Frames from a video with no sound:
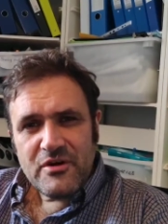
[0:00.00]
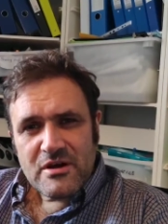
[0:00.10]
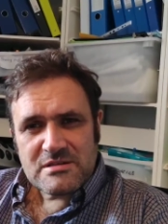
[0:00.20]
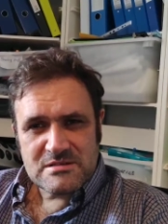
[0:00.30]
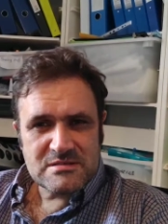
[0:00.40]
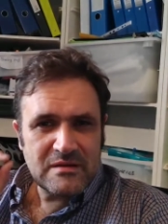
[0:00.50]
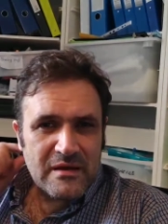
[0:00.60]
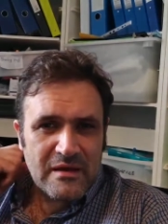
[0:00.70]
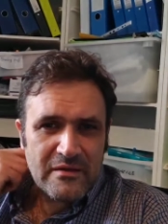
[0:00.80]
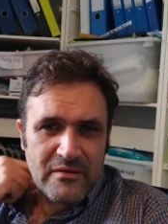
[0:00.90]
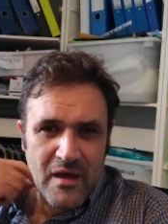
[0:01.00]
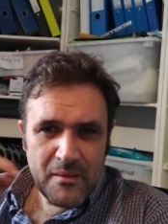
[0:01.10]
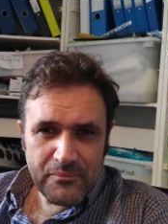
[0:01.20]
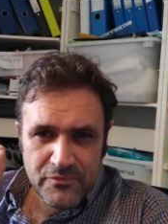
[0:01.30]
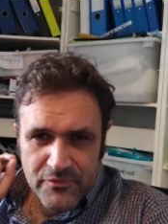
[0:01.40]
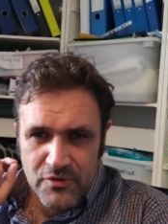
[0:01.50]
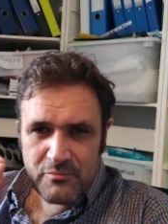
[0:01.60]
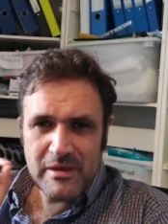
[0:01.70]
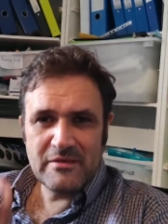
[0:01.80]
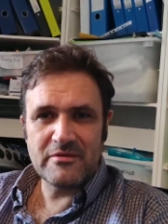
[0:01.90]
verse in
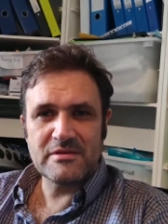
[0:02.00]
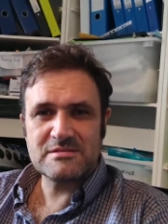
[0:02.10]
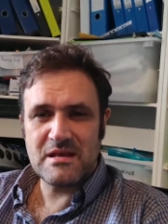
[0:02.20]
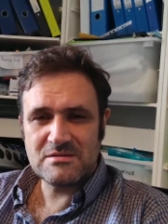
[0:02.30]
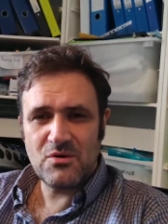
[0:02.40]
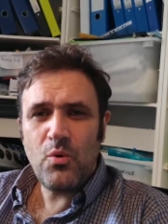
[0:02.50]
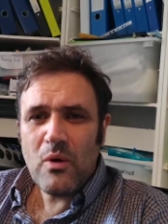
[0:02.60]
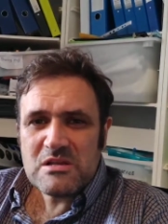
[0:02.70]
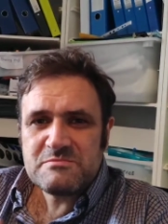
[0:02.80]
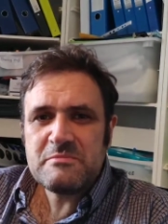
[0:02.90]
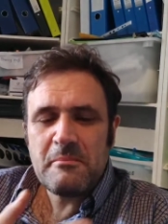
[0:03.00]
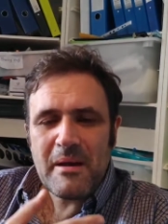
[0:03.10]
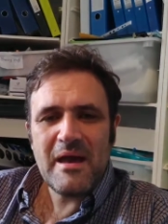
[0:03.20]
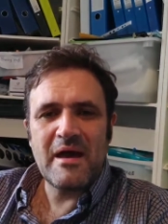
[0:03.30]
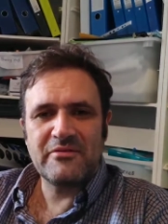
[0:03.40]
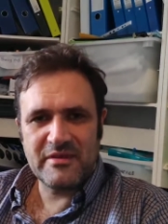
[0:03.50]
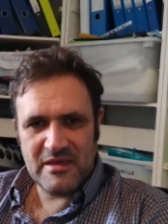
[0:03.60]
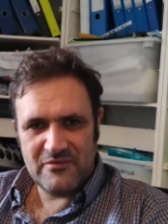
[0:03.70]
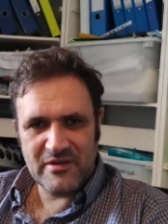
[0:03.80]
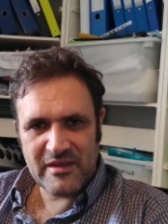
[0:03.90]
2 Peter that says, "Always be prepared to
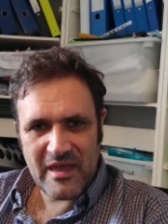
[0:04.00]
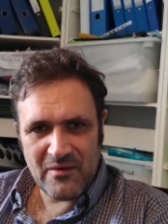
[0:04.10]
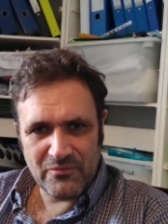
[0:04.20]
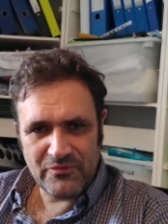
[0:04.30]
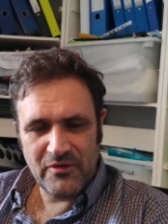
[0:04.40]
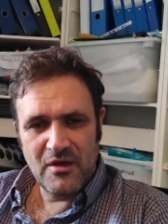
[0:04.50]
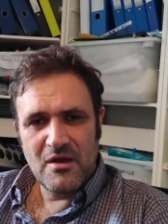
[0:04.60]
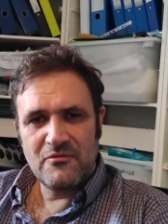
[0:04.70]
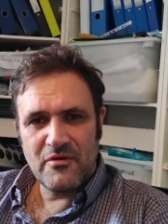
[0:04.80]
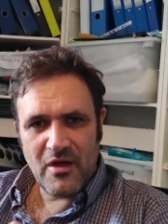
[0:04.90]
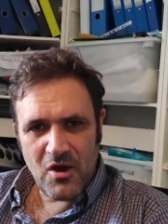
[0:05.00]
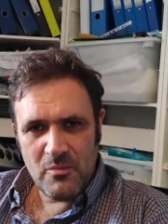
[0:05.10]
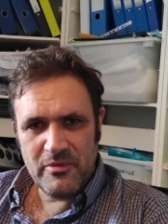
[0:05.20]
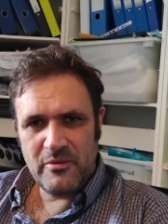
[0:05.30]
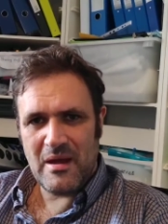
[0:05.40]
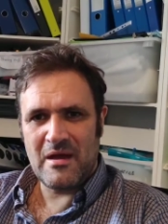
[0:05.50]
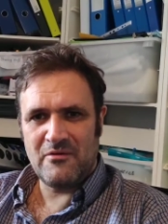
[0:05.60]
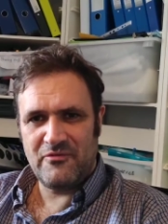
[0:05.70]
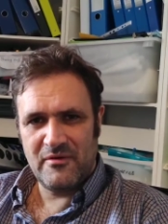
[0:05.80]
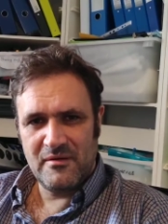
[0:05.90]
give an account for the hope that you
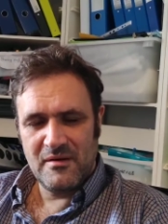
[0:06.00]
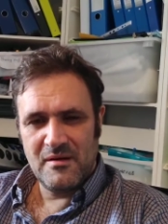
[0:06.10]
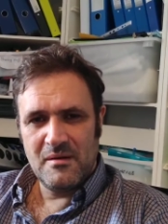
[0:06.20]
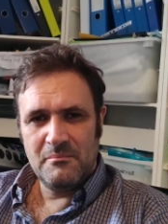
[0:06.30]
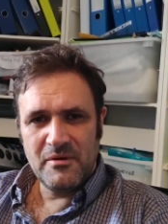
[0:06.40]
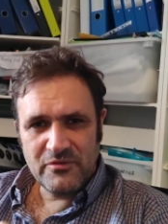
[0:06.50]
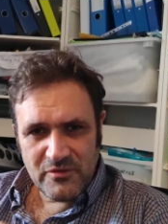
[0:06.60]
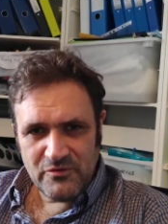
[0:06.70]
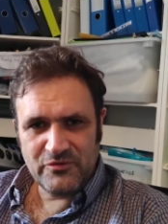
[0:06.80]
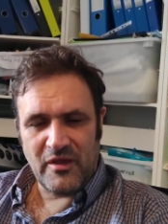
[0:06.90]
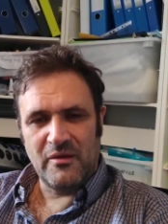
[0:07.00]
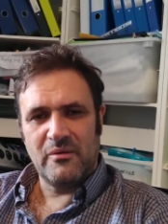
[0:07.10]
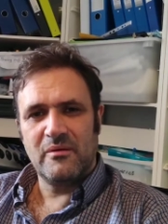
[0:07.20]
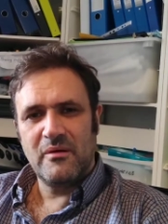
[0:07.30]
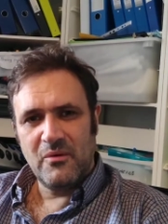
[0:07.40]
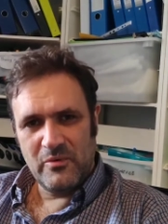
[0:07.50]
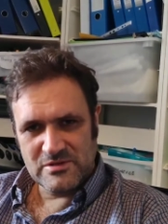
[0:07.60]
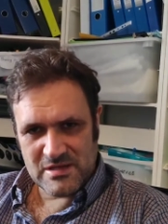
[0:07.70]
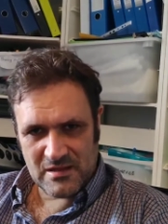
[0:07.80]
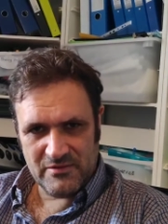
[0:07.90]
have, but do so
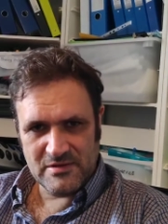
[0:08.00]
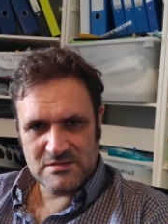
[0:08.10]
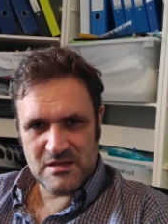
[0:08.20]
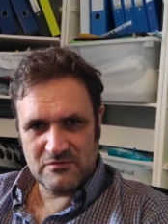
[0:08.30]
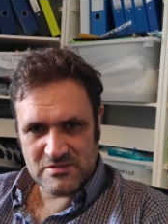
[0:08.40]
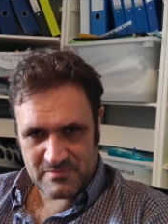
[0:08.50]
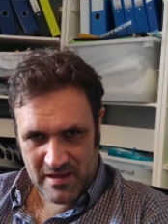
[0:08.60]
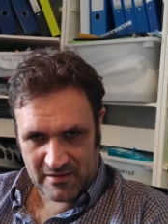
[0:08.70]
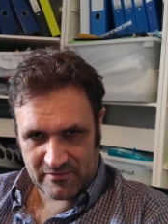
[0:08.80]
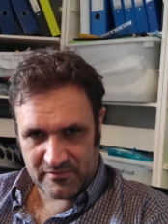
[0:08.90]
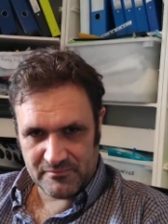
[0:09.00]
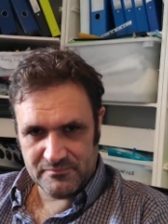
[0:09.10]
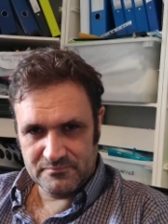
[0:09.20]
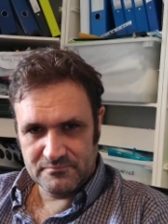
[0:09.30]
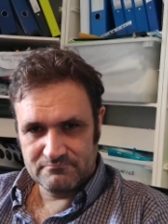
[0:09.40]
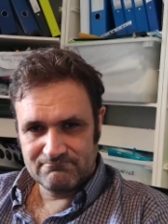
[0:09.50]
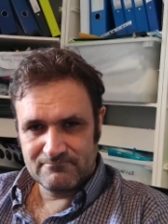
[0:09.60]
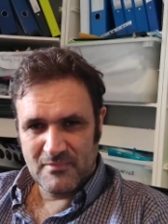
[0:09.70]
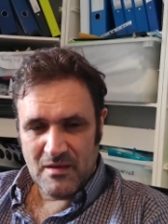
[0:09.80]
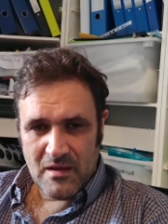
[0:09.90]
with gentleness and respect."
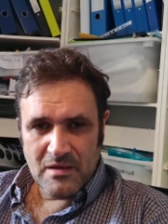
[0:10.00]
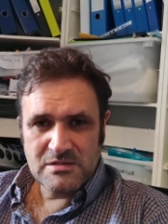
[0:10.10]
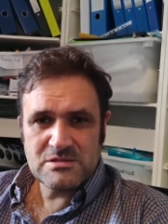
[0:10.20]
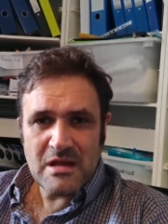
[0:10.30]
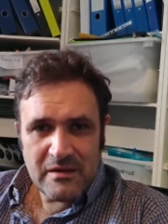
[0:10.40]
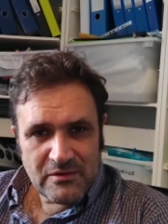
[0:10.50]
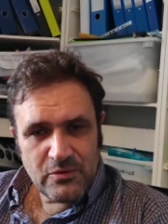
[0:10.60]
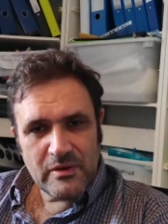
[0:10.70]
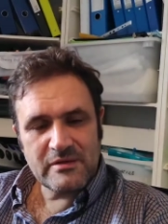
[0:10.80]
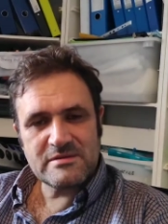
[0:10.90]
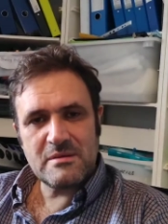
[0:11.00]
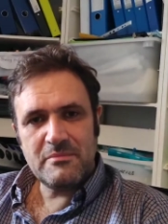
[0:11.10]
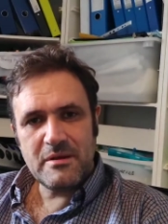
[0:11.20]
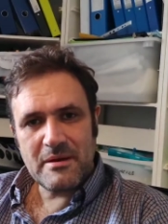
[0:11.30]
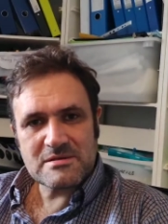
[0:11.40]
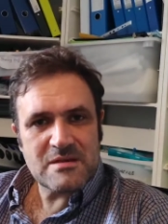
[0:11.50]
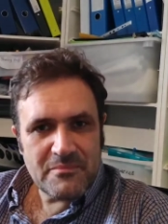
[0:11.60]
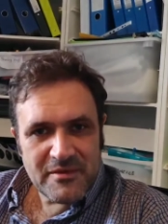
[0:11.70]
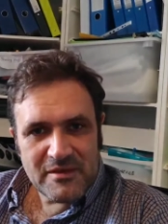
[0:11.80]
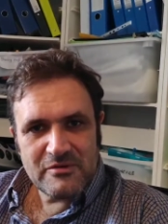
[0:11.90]
If you're gently talking to somebody about
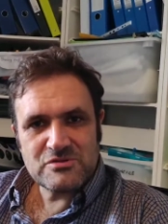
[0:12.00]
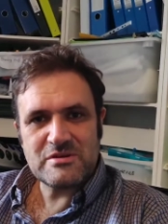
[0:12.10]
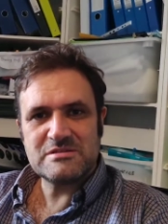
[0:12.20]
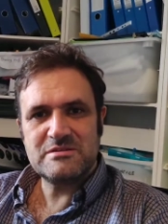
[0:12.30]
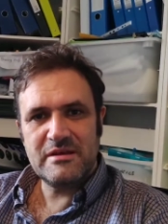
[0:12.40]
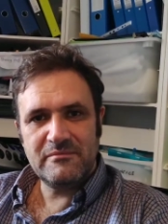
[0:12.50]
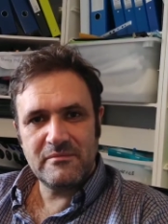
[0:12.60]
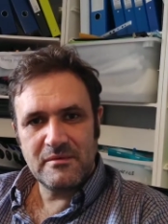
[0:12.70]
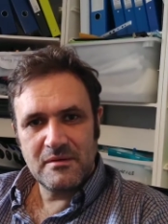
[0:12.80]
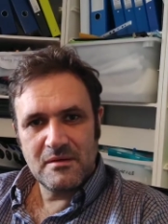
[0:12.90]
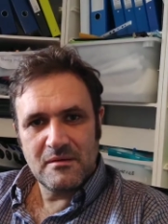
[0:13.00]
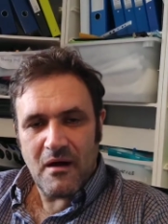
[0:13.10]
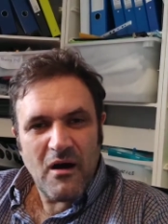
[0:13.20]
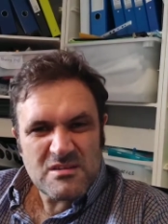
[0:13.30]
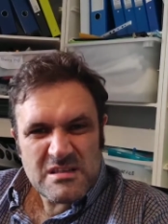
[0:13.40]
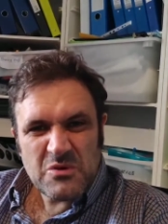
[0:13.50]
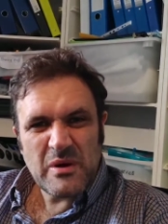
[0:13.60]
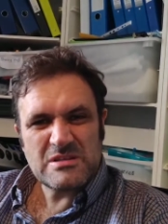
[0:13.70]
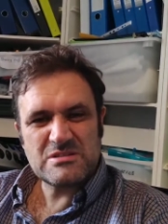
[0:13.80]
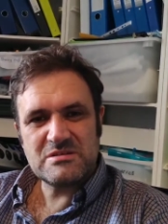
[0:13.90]
something you're interested in, asking
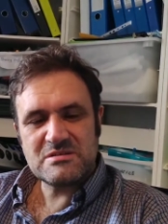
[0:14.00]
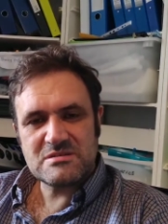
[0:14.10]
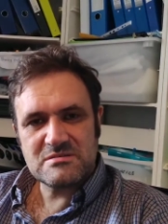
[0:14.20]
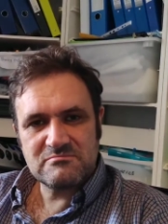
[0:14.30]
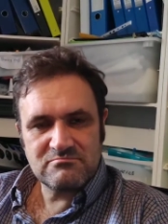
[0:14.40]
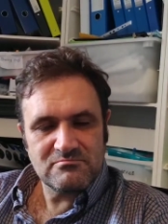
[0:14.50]
questions,